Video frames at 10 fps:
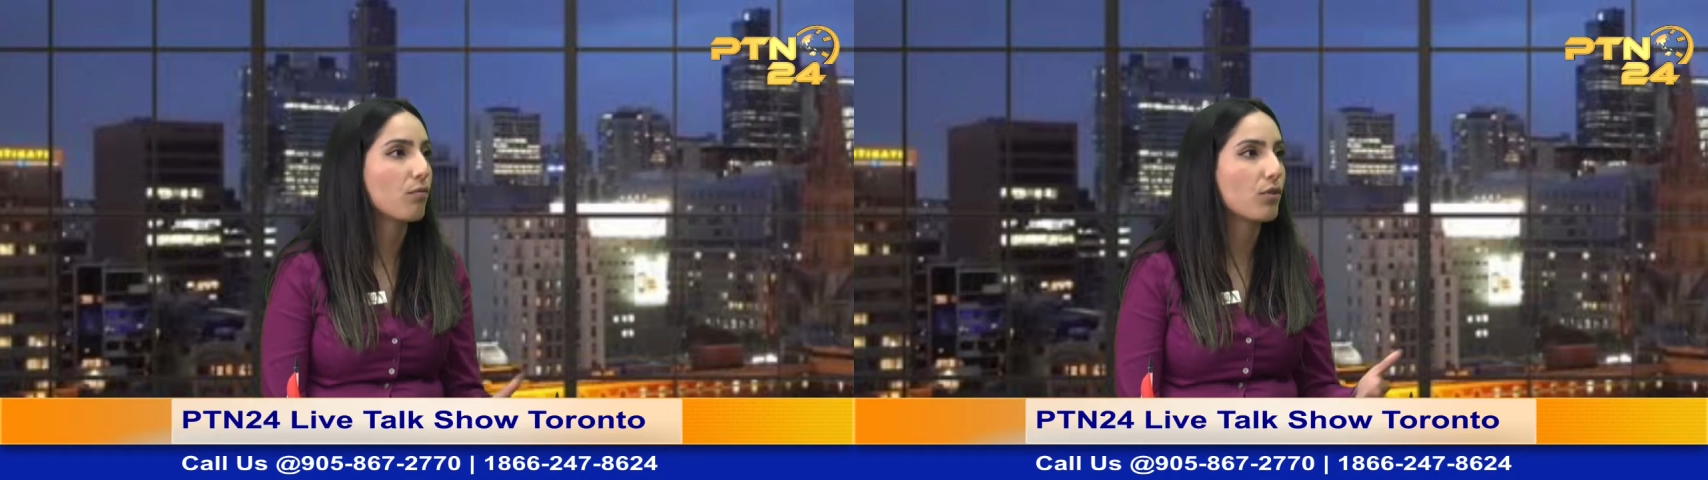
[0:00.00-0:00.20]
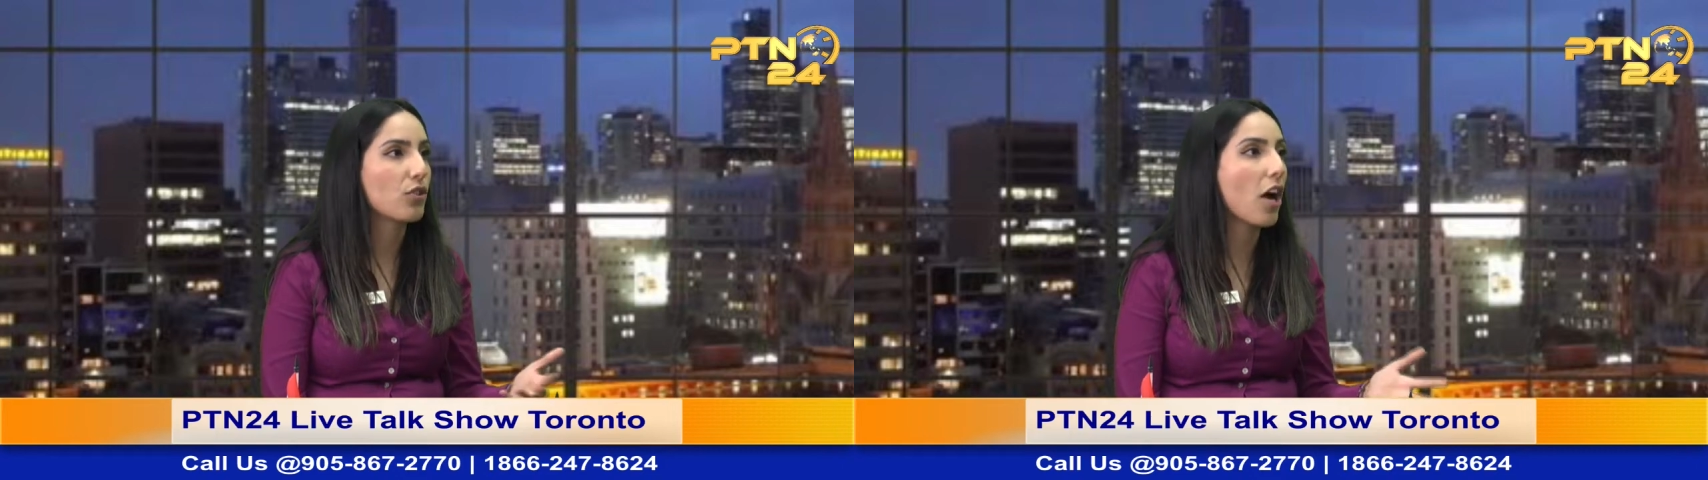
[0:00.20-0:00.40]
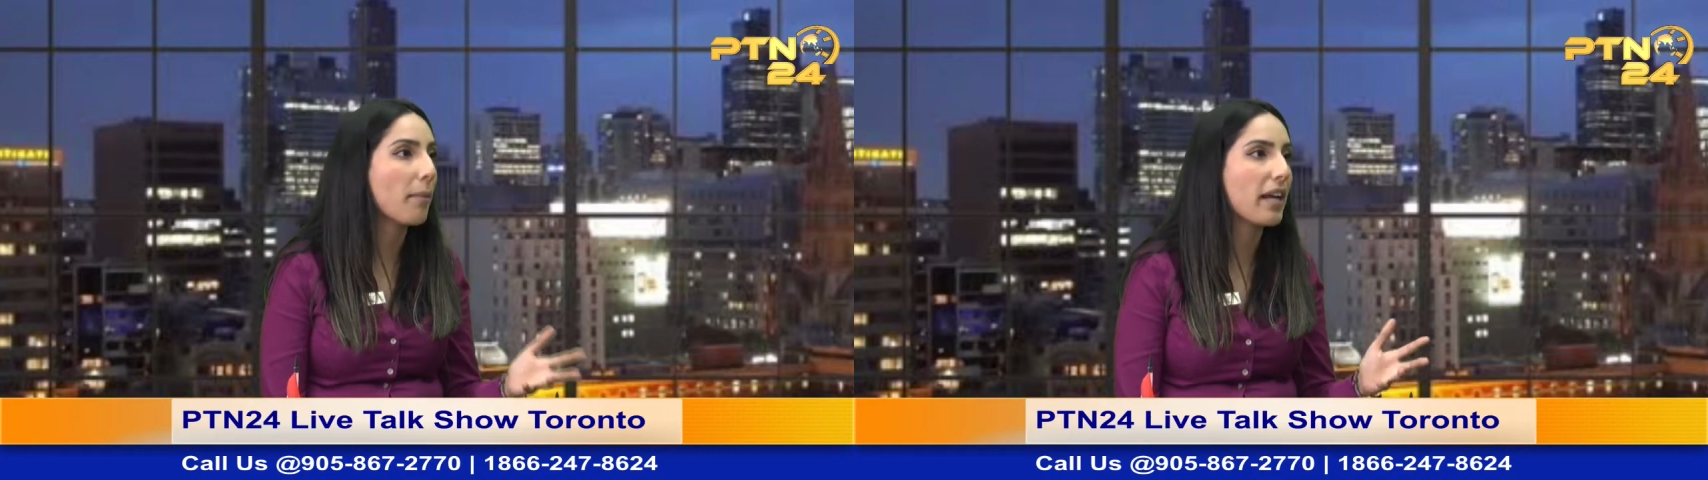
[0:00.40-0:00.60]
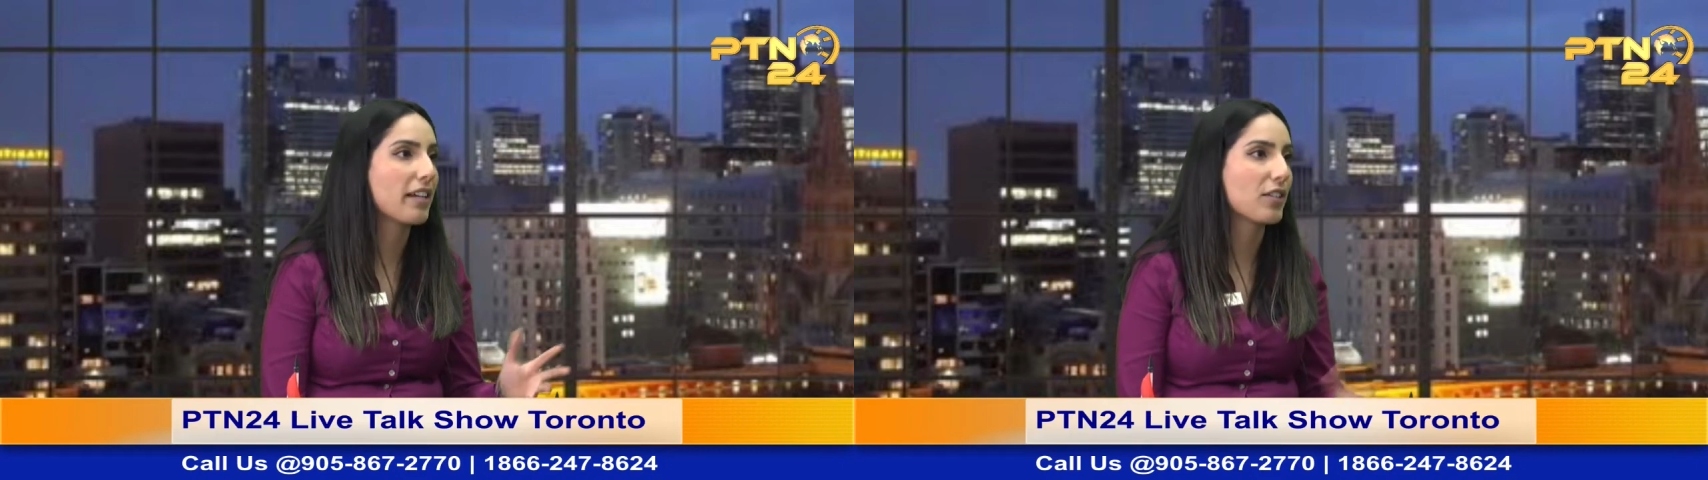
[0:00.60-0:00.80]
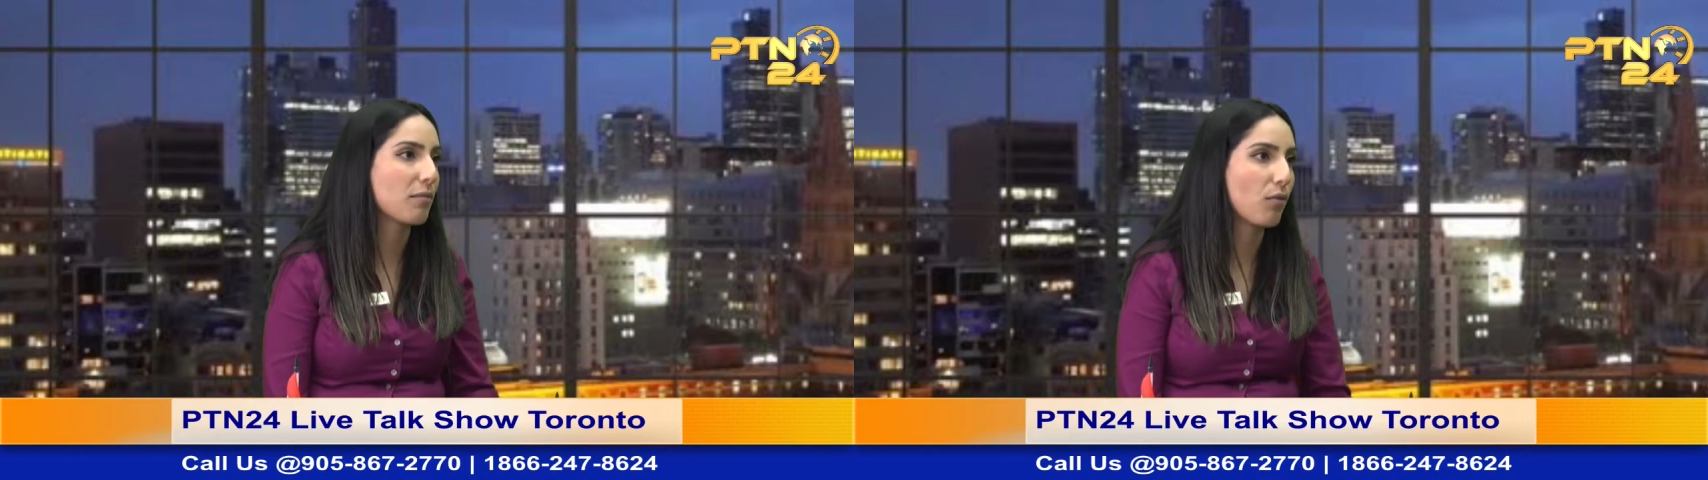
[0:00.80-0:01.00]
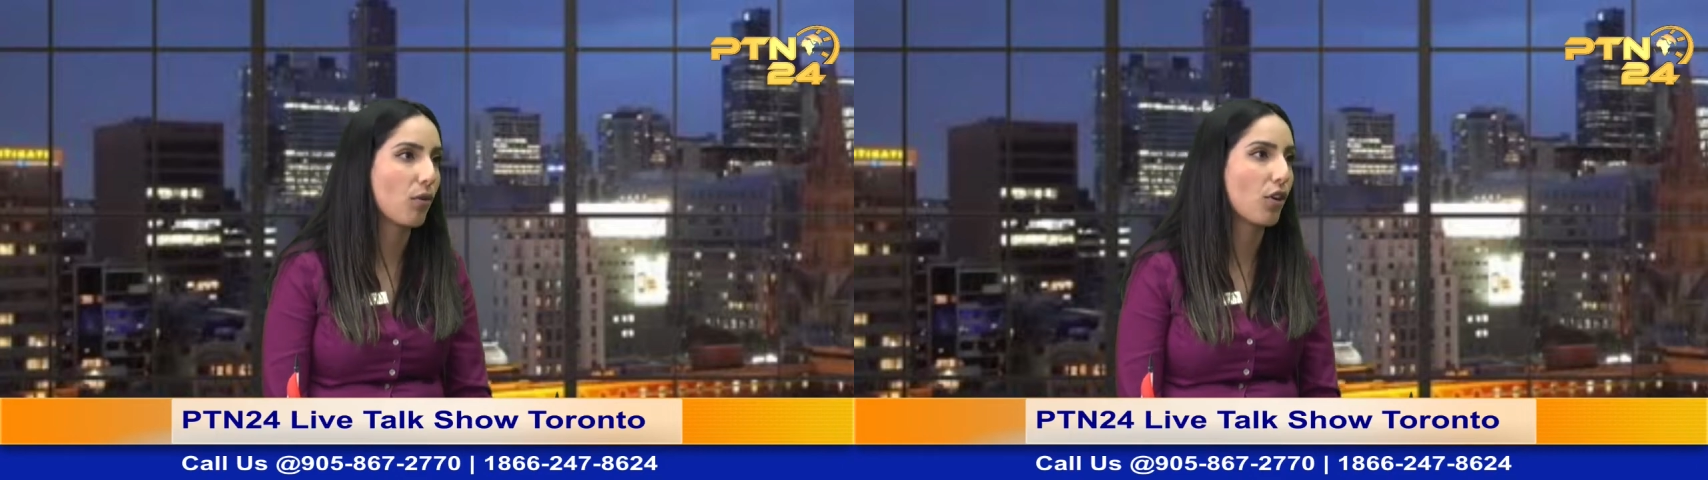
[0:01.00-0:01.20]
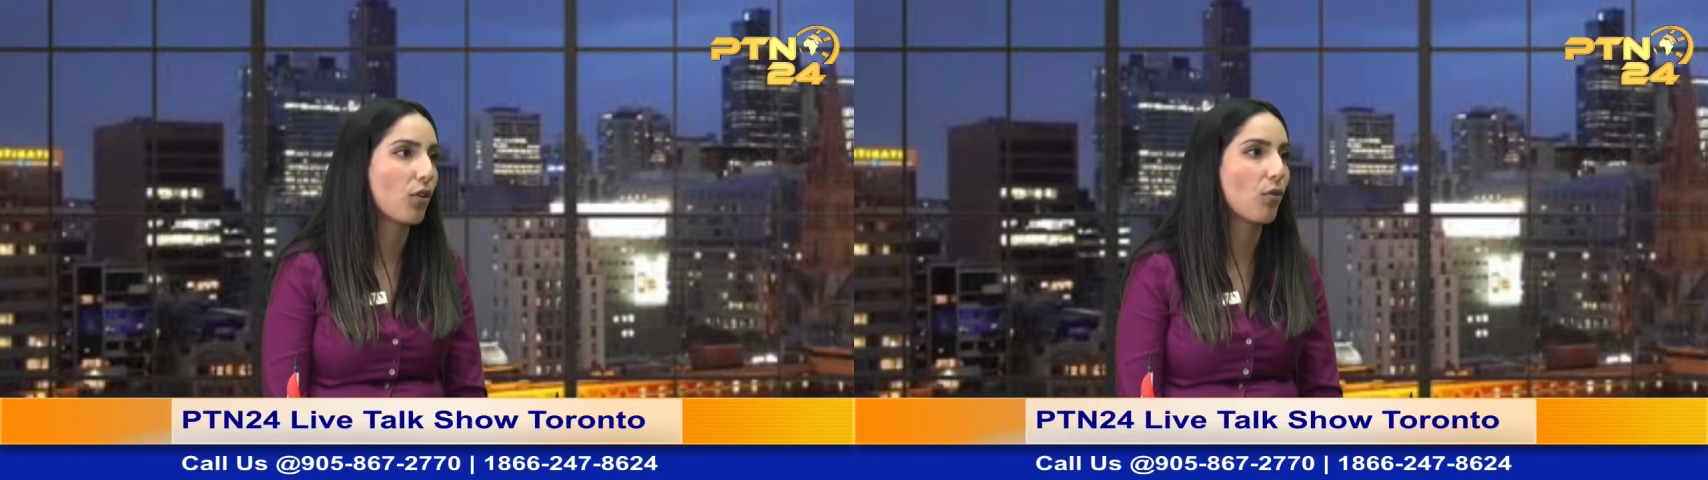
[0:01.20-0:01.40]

stop paying support,